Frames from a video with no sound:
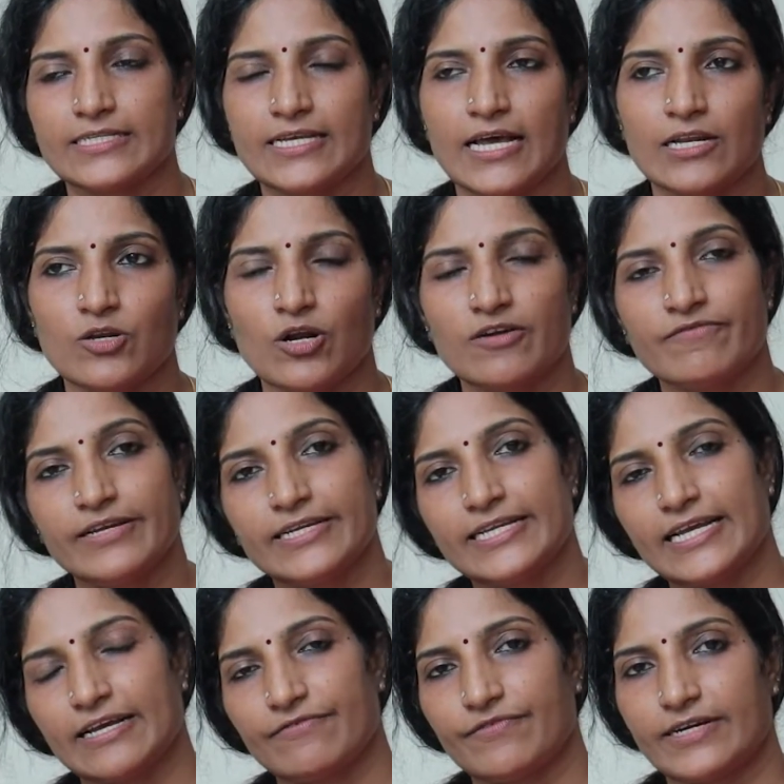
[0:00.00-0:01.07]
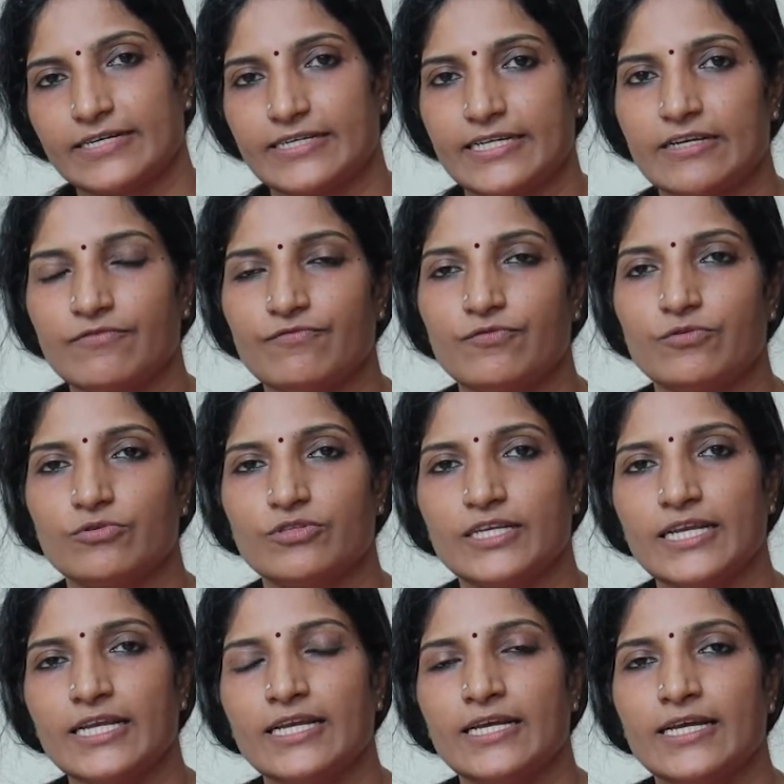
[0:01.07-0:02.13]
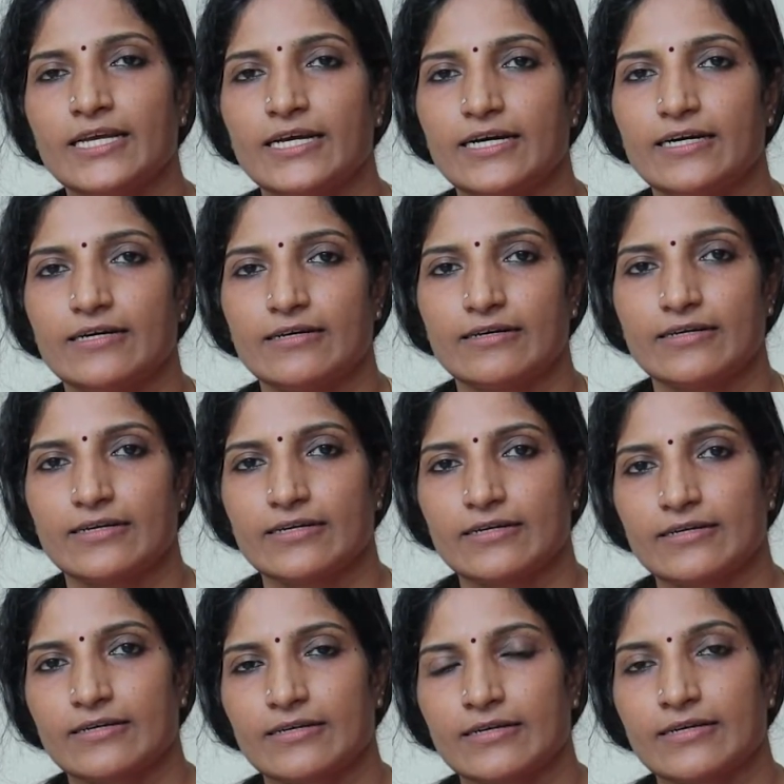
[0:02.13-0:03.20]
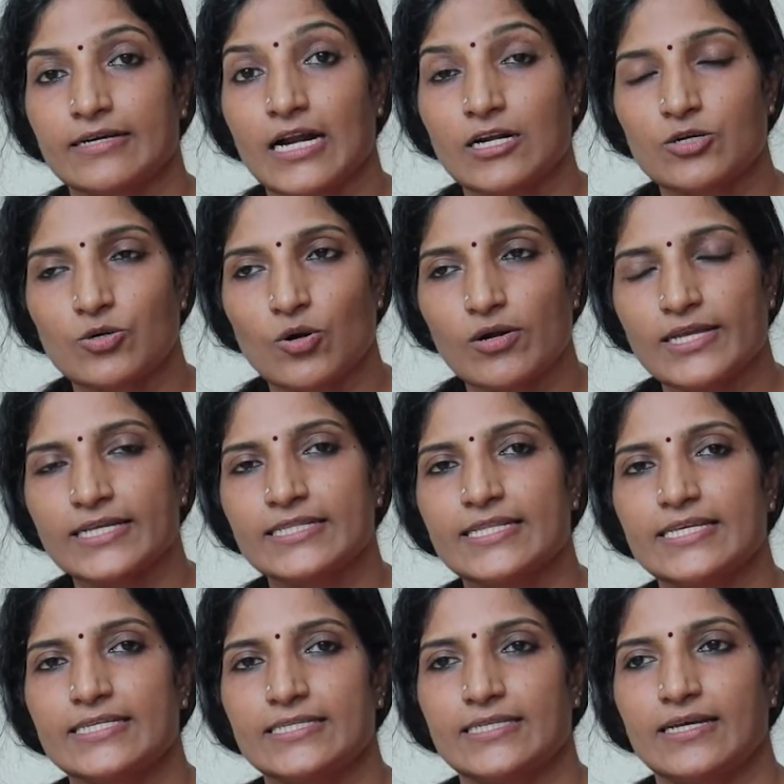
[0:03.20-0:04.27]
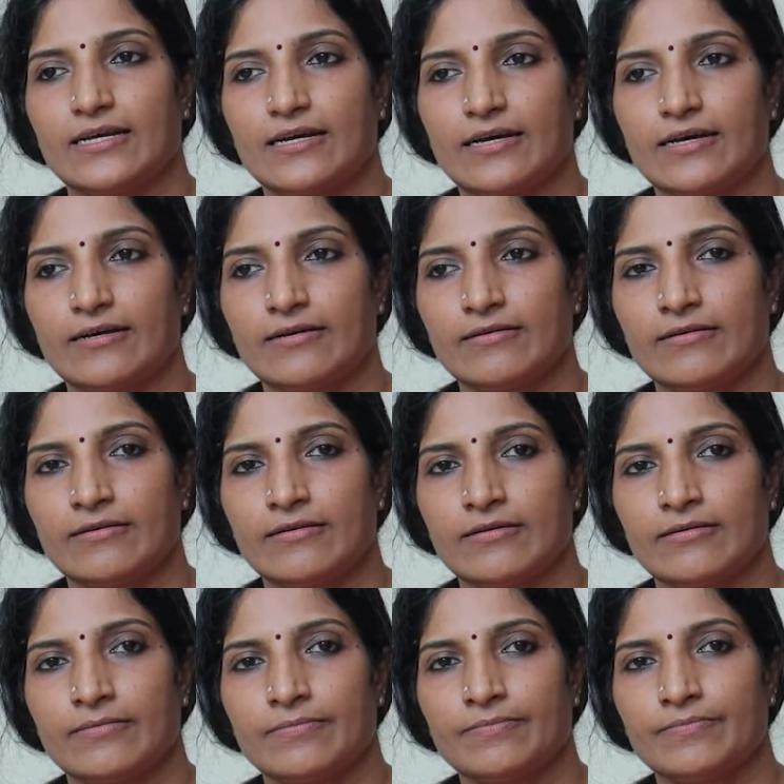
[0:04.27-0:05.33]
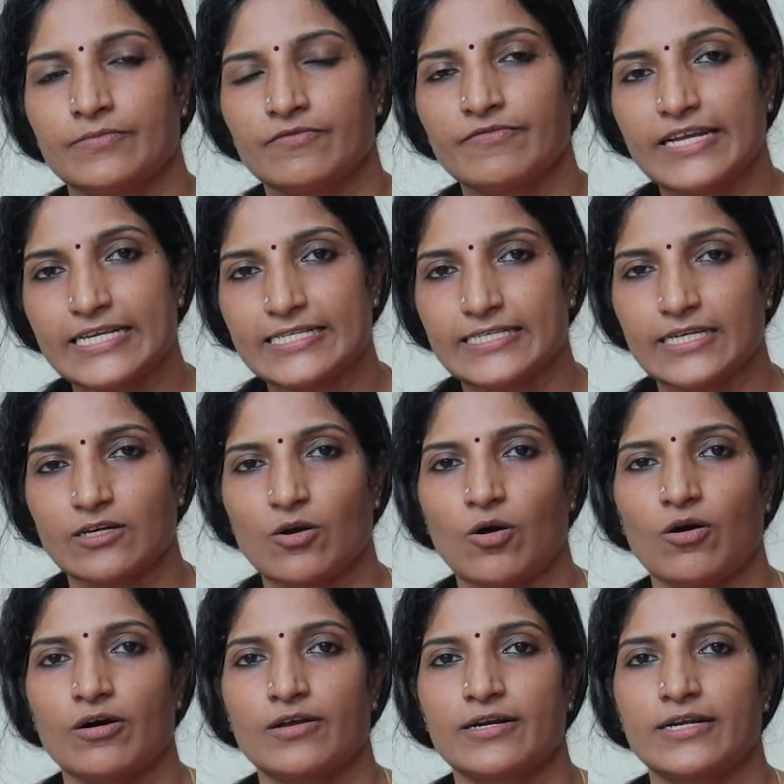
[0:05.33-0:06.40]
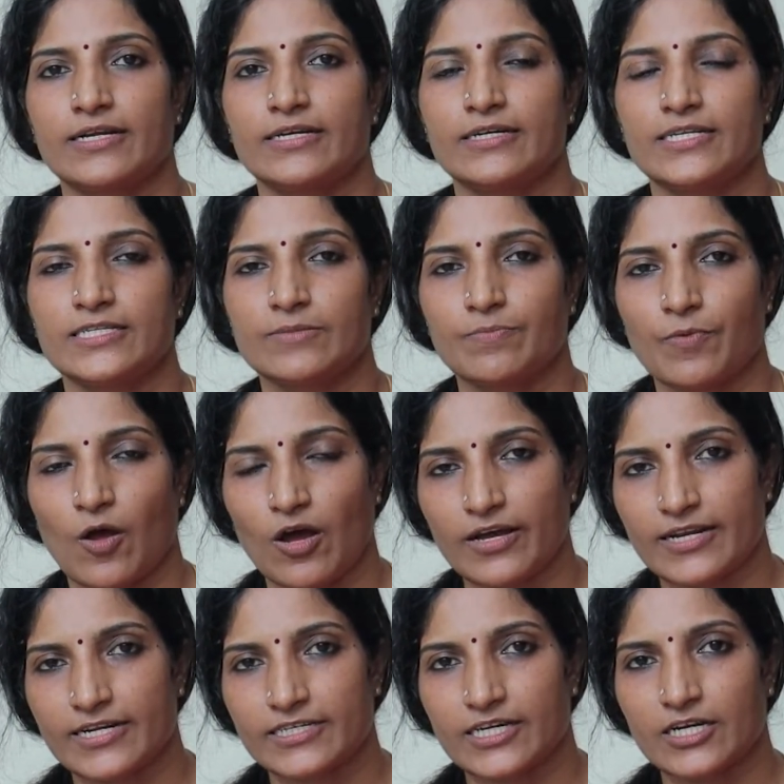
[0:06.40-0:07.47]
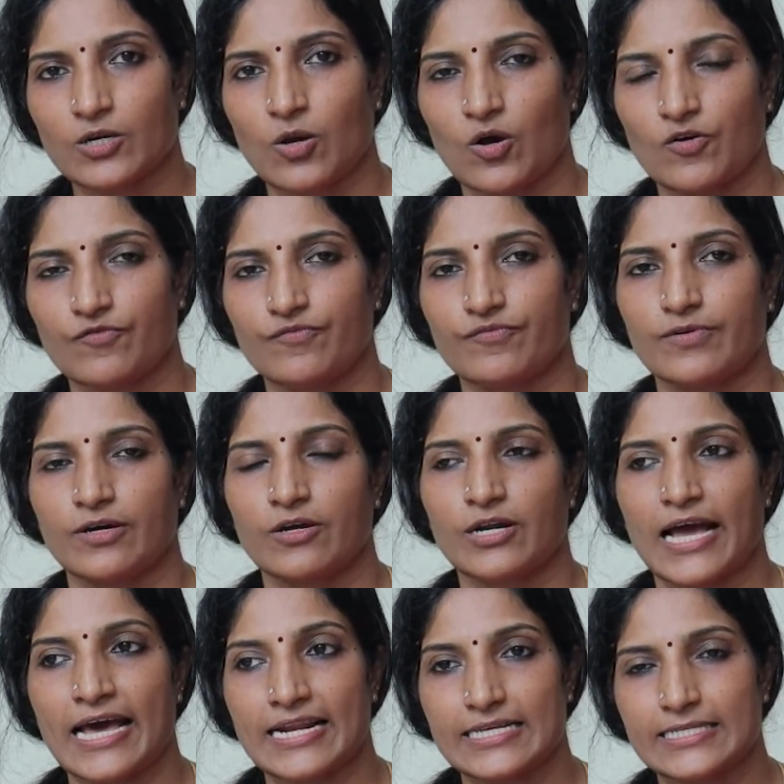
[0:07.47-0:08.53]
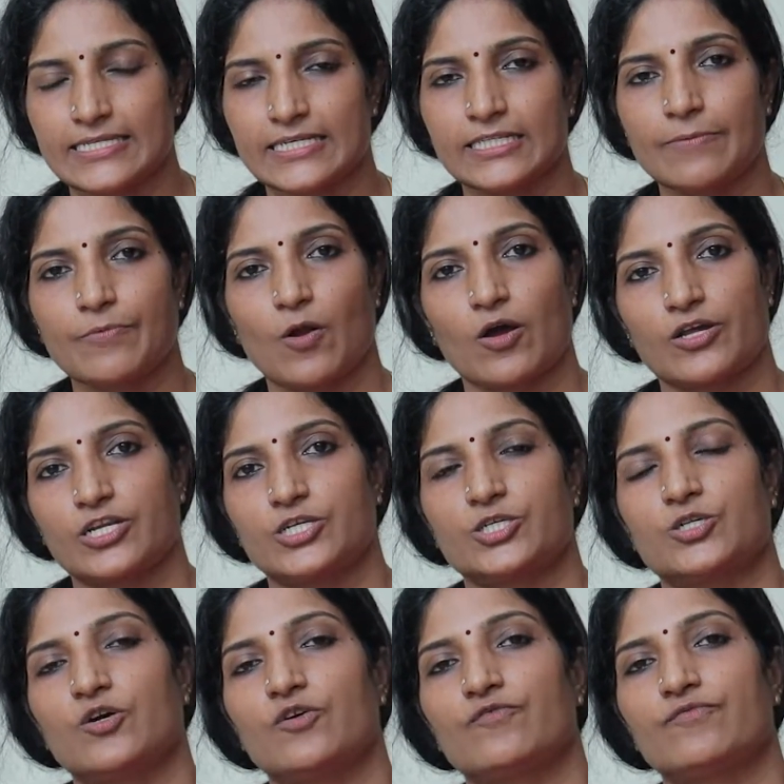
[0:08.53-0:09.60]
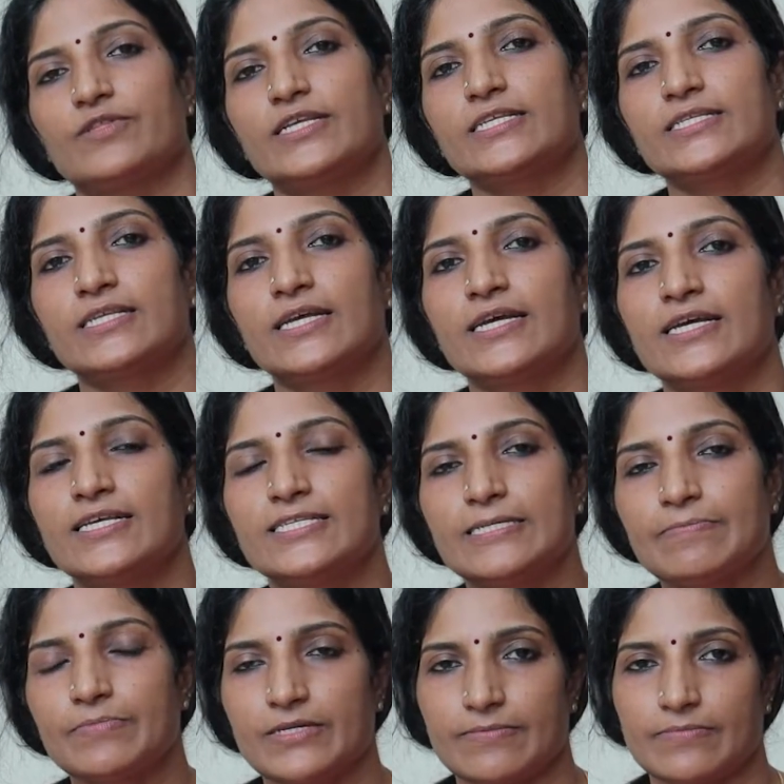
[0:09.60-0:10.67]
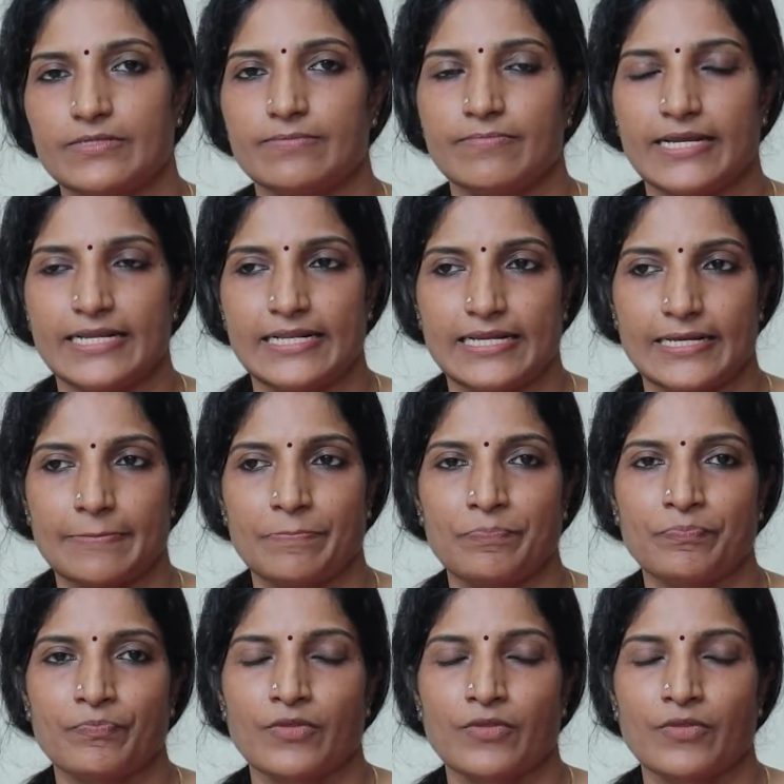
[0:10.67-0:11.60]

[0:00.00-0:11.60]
These are all very effective for the controlling this wasting or this progression of, or arresting the progression of these symptoms mainly.